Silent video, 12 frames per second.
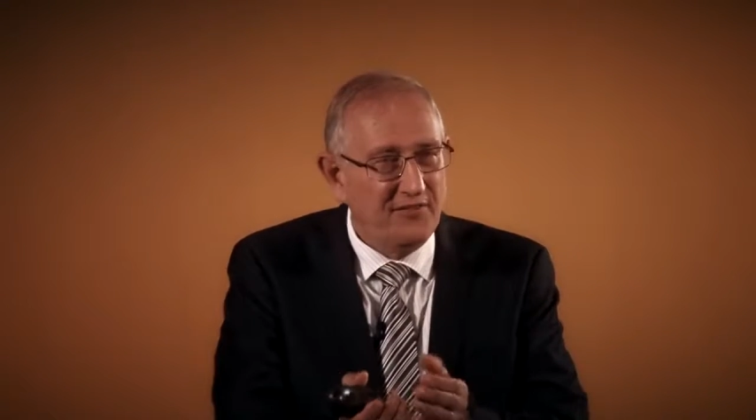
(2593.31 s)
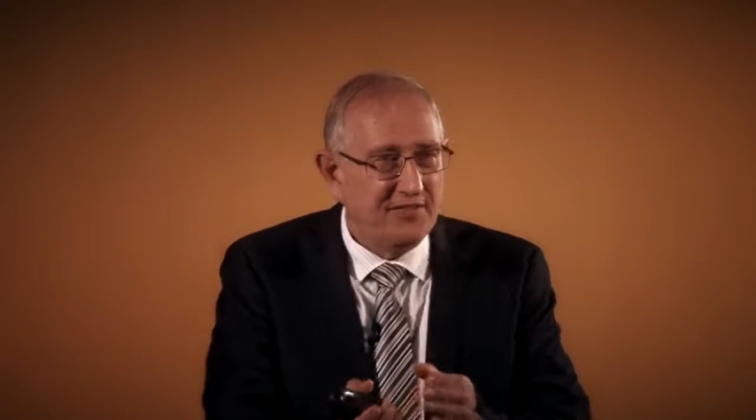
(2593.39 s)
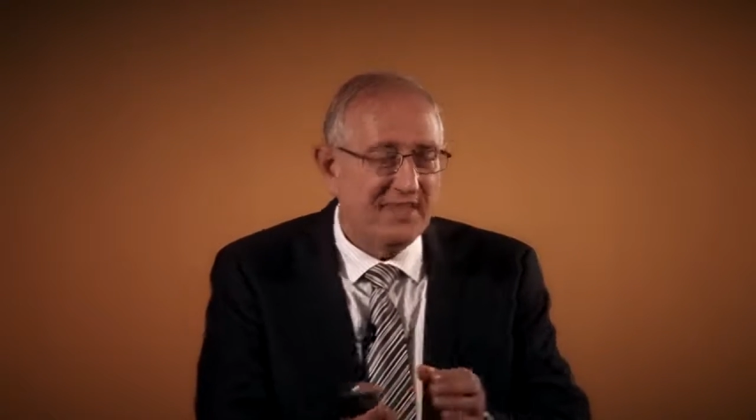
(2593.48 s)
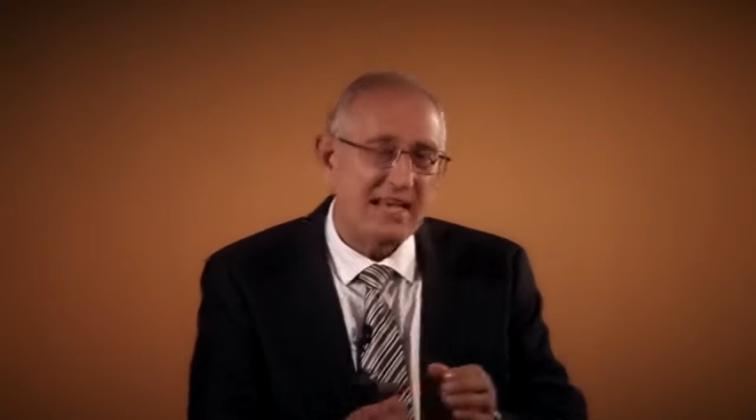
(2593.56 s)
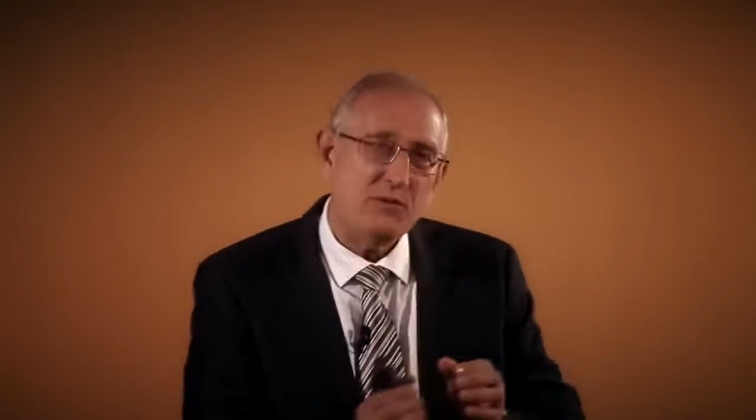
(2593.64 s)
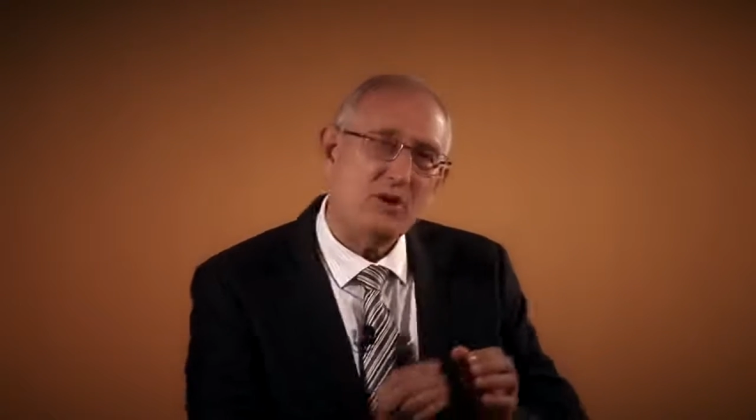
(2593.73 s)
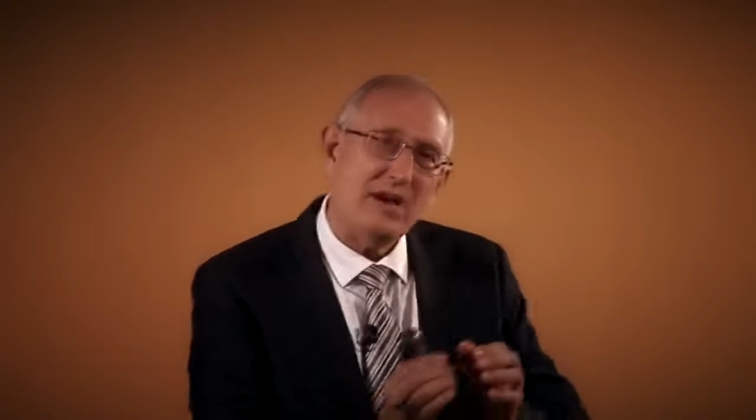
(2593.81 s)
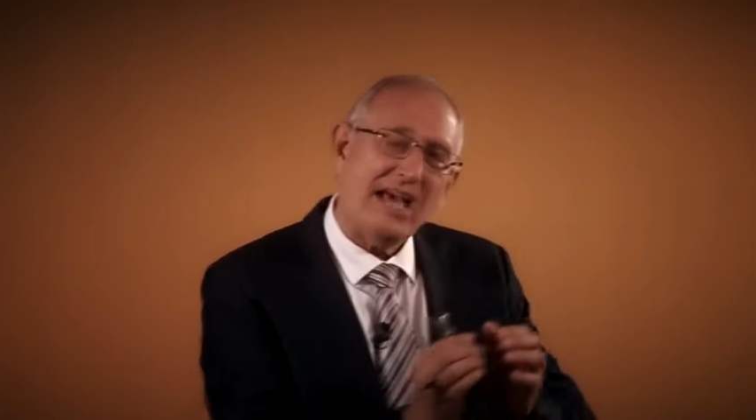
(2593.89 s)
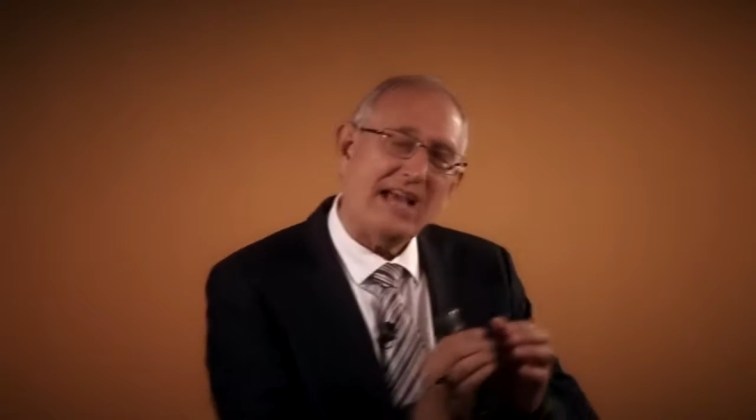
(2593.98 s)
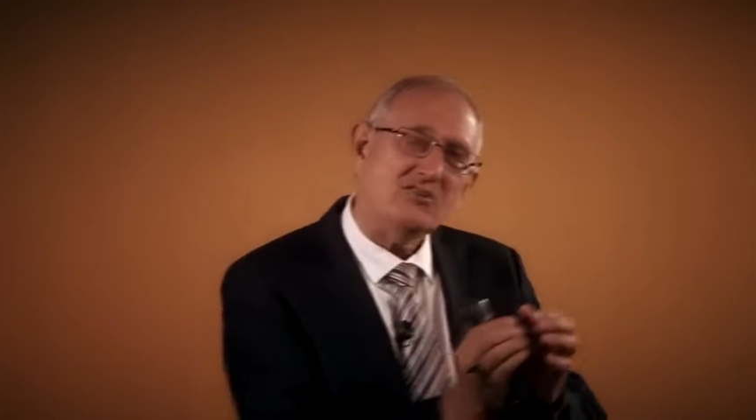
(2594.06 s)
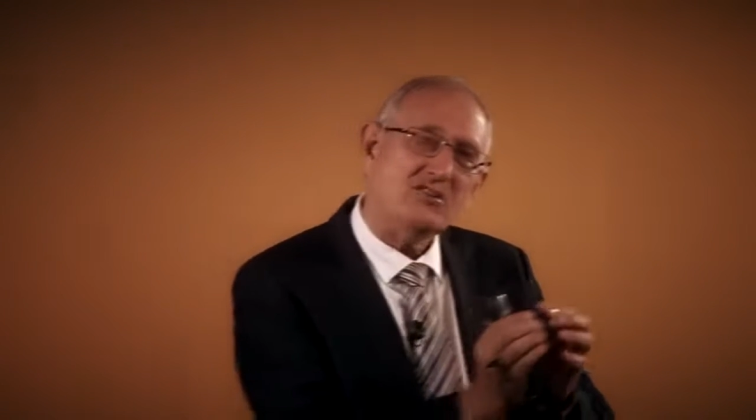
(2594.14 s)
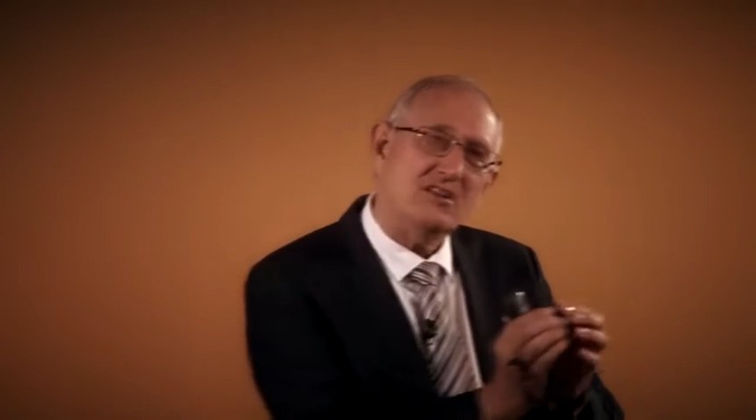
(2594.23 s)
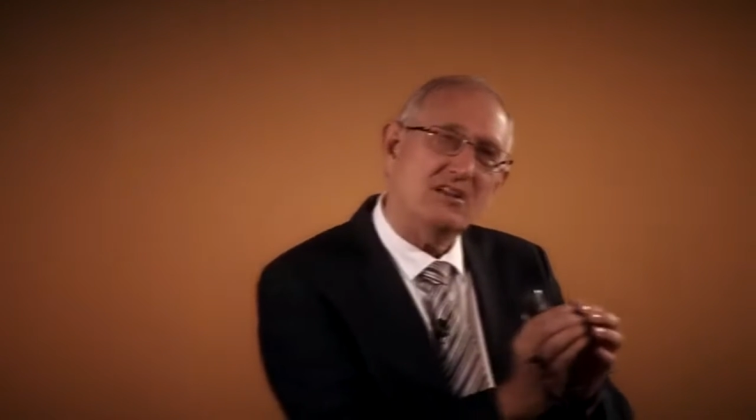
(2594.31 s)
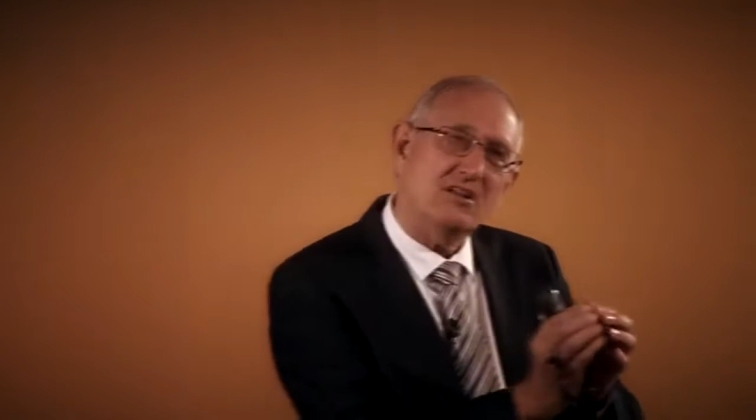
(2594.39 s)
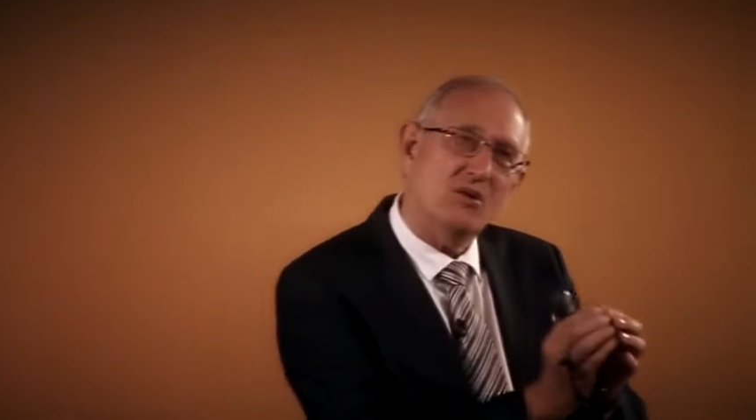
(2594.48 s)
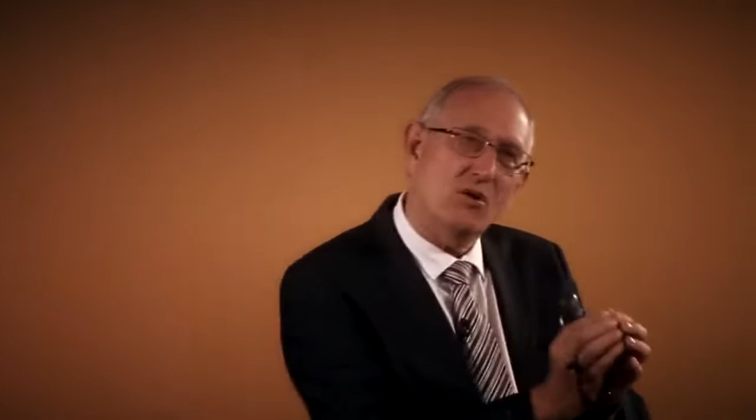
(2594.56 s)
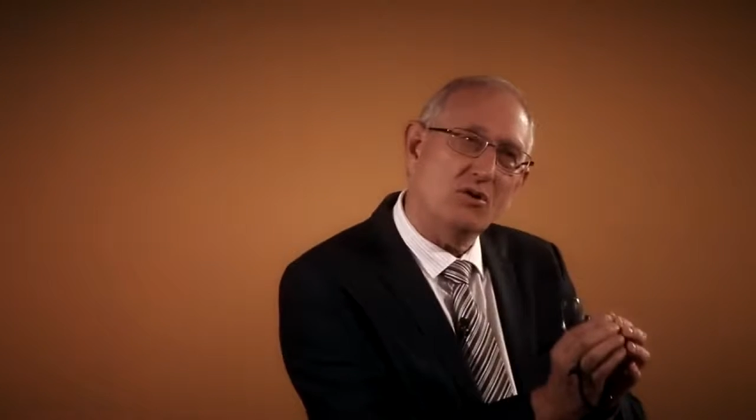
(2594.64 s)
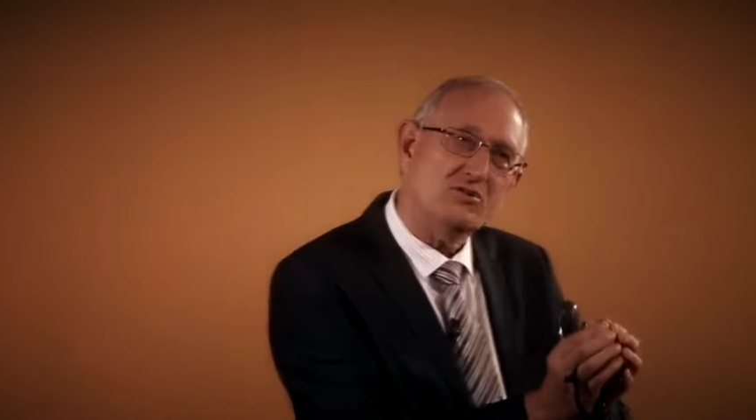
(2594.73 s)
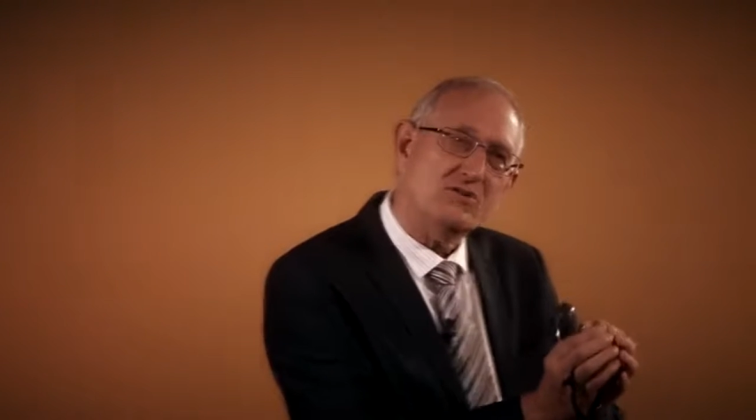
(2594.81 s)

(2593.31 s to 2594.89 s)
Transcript: that were actually laws